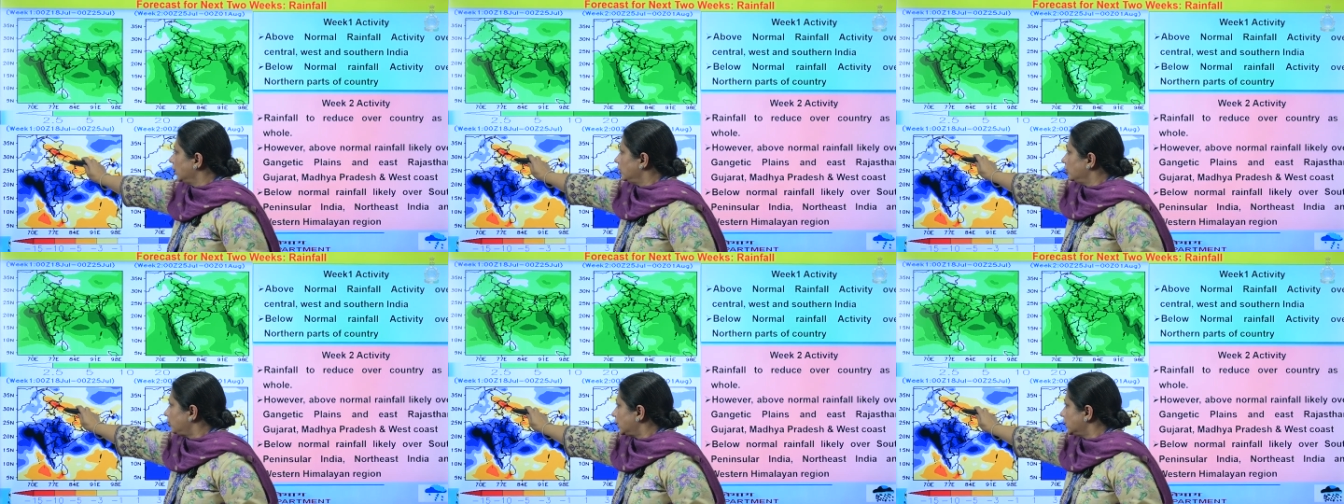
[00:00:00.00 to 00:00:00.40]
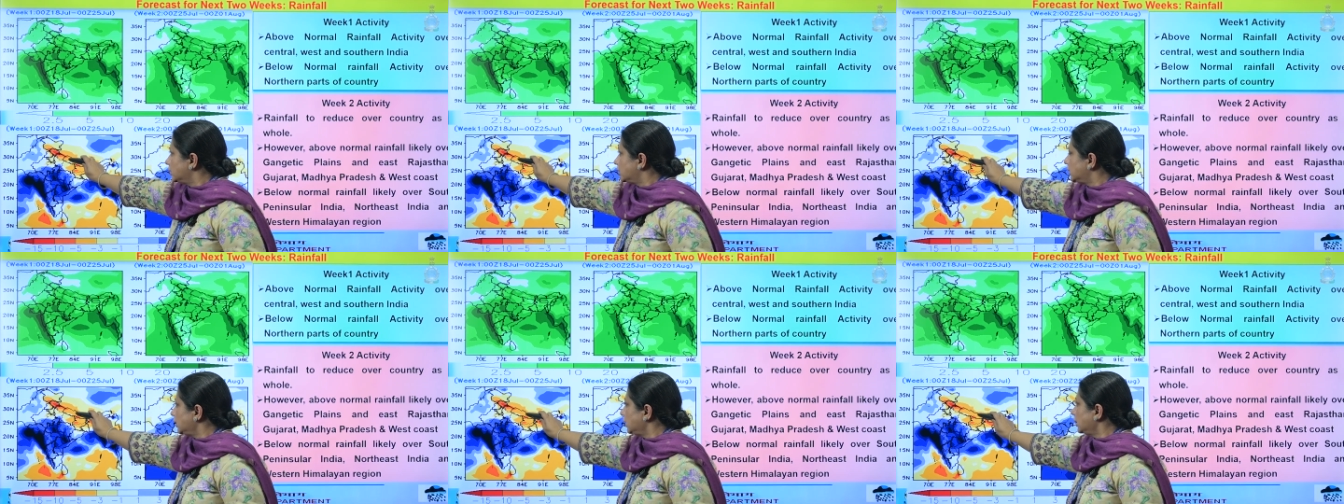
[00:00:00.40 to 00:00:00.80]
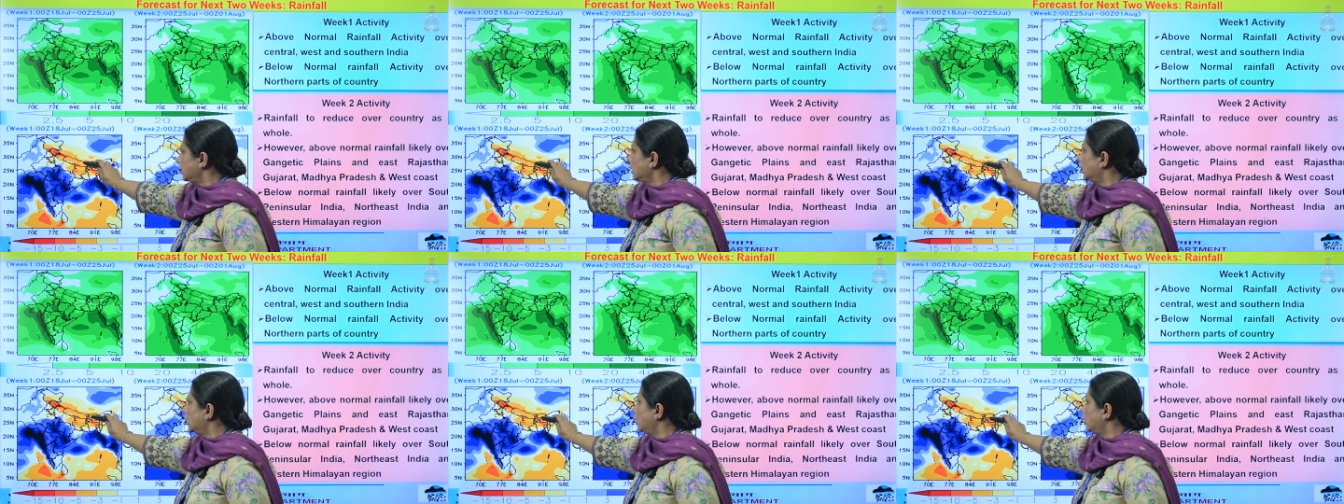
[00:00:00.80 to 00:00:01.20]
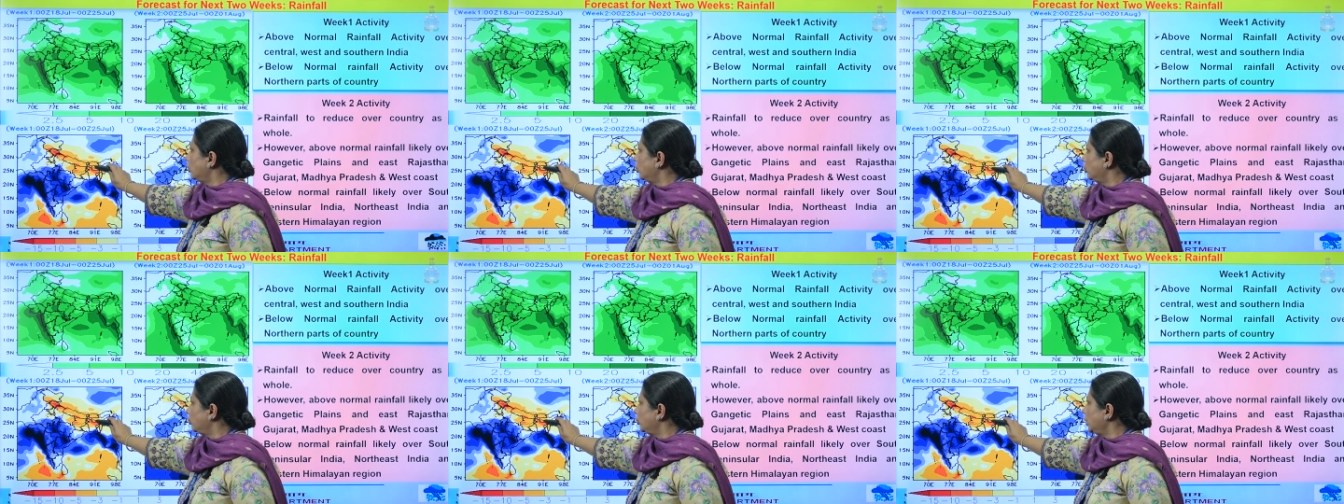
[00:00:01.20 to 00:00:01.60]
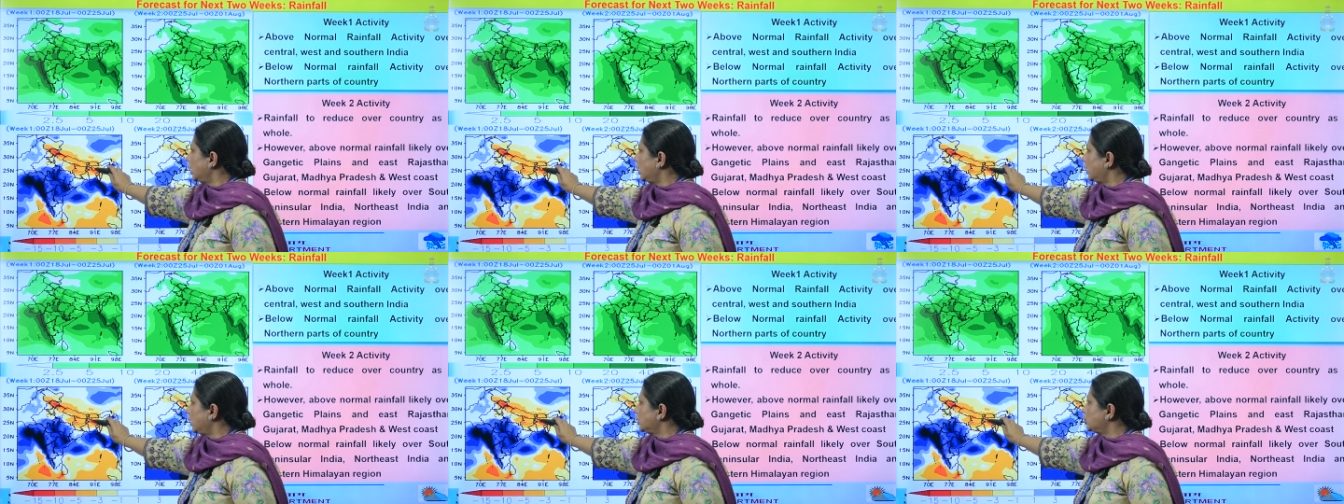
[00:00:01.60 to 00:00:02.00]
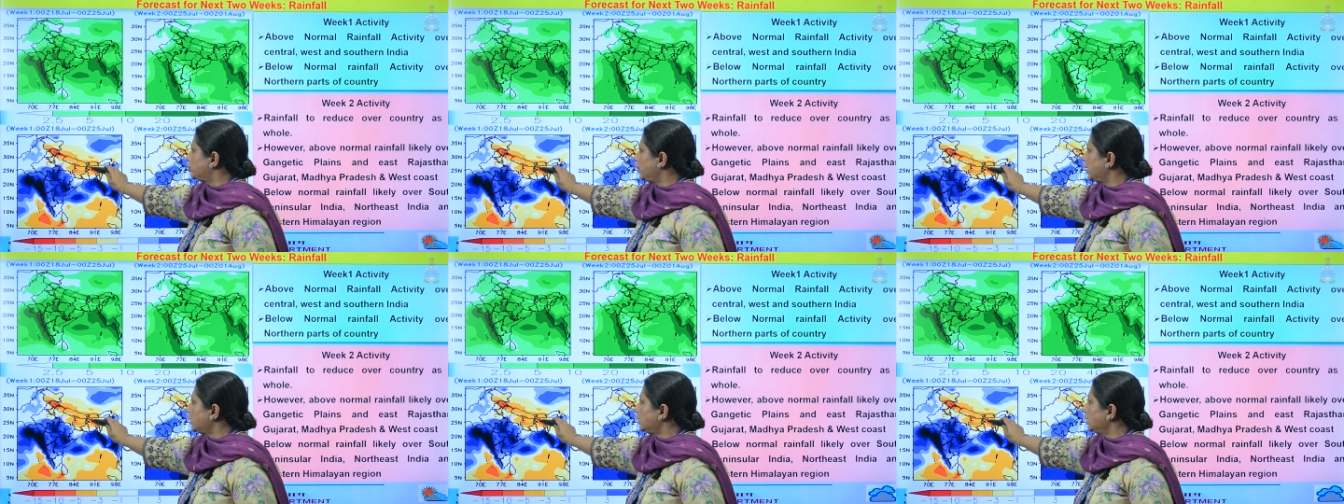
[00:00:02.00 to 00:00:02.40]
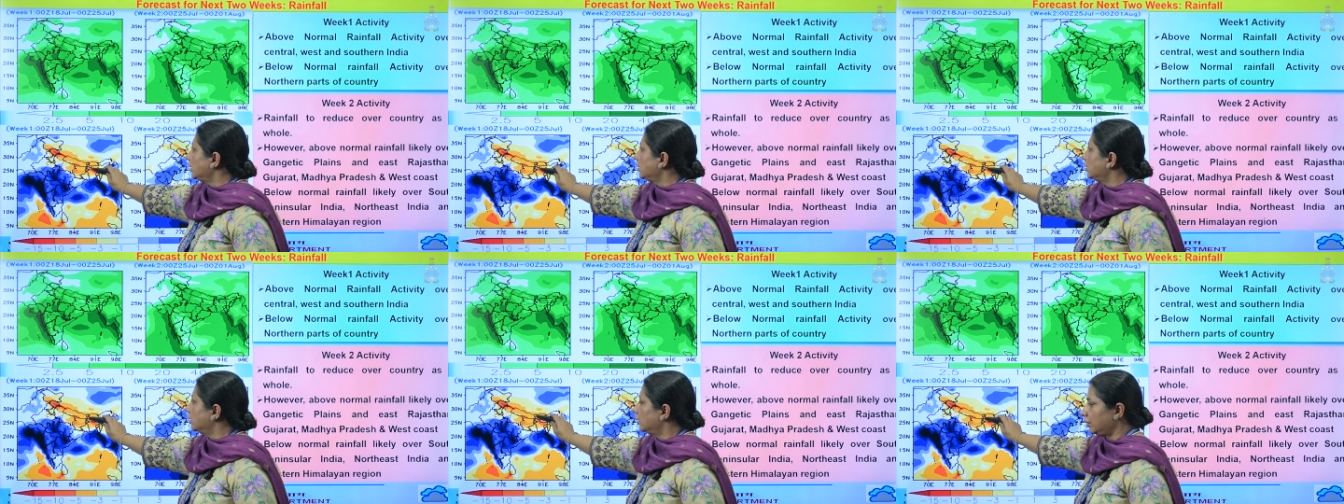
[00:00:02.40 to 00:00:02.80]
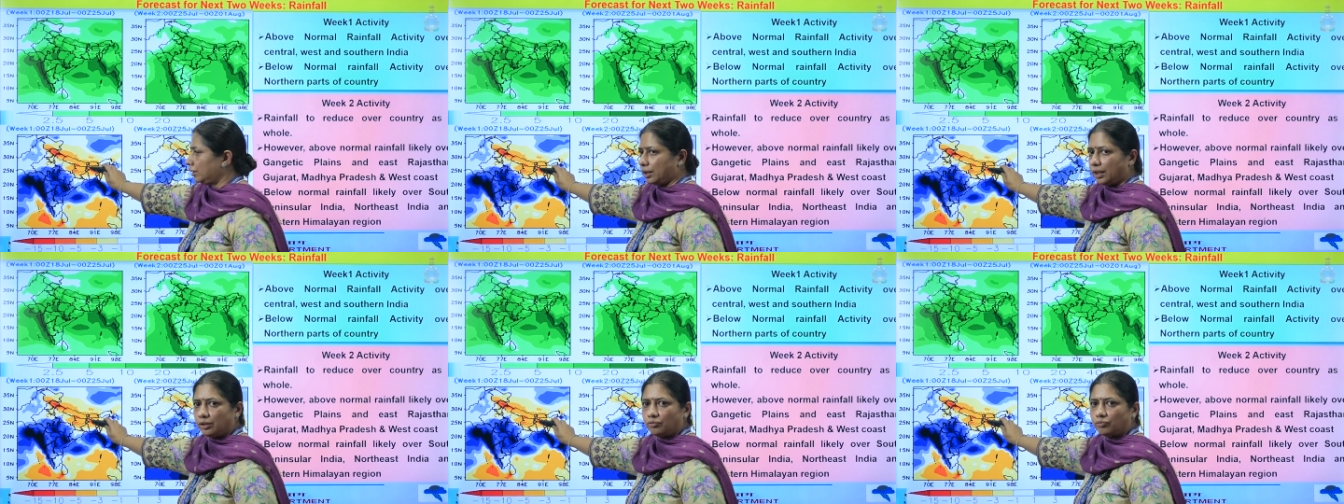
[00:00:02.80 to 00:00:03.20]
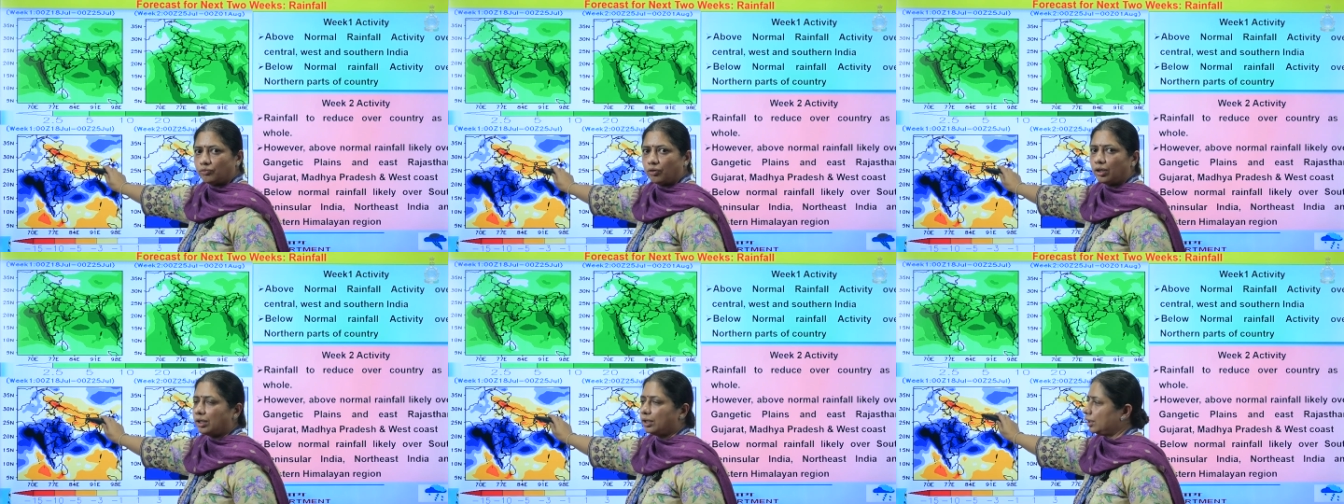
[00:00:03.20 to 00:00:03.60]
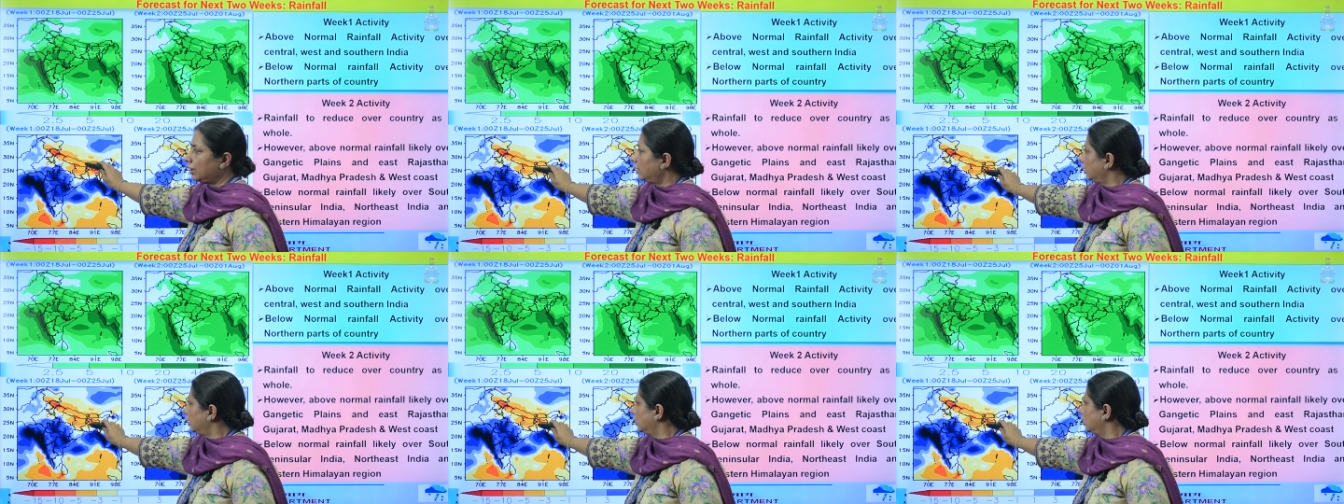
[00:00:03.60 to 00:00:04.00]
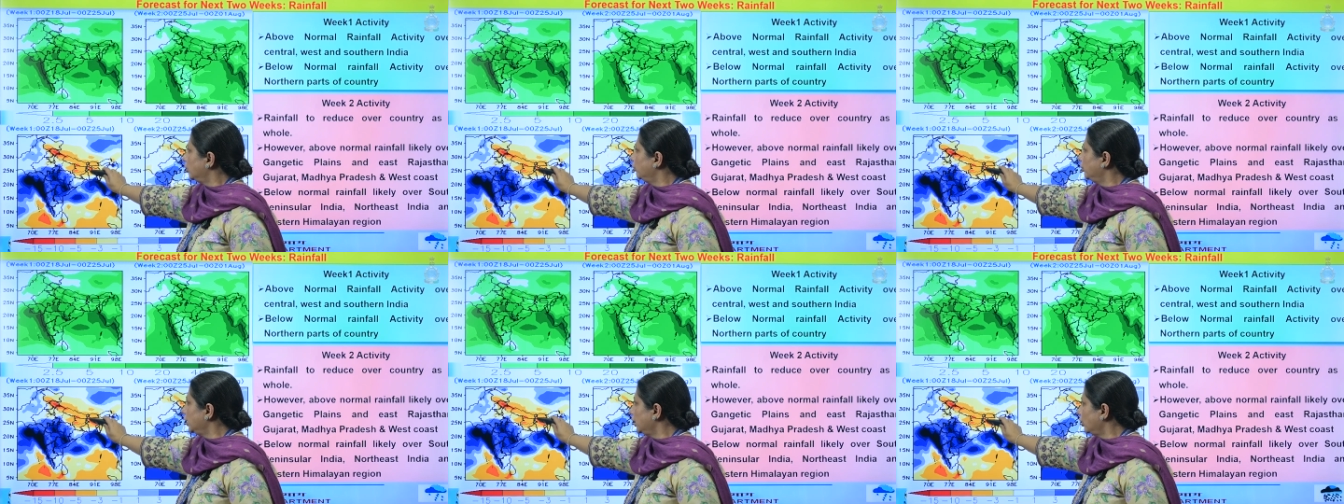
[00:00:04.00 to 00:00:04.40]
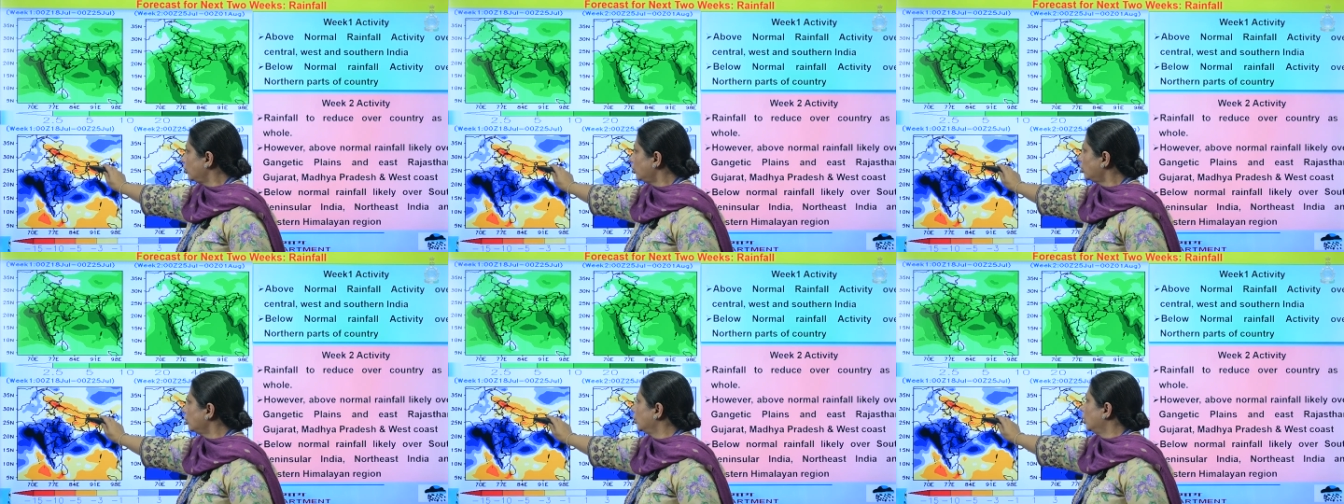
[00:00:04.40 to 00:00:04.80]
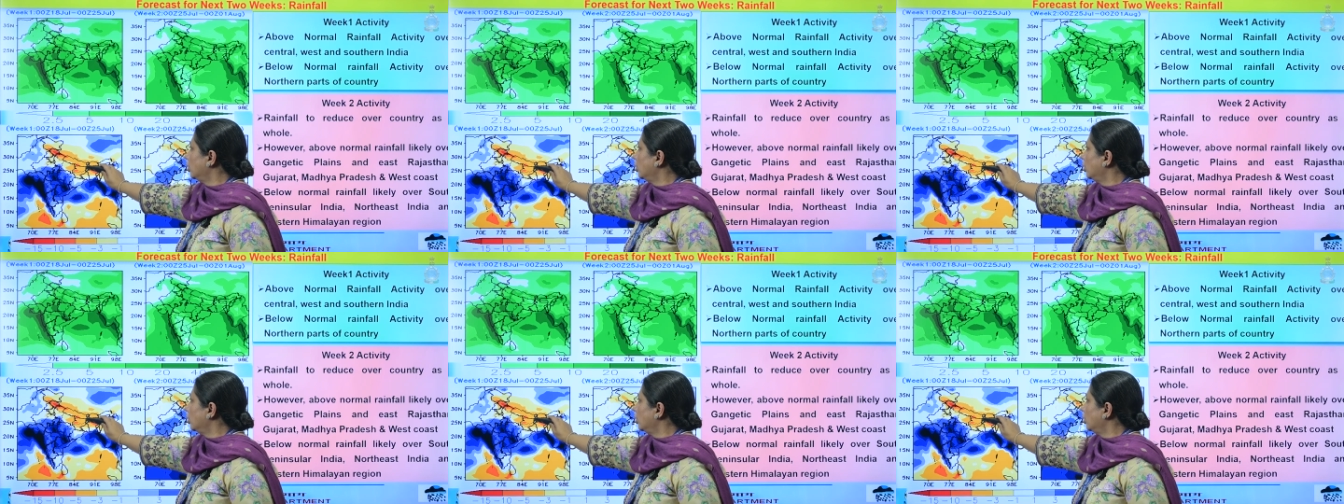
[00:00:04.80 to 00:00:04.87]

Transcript: you can see we are expecting rainfall below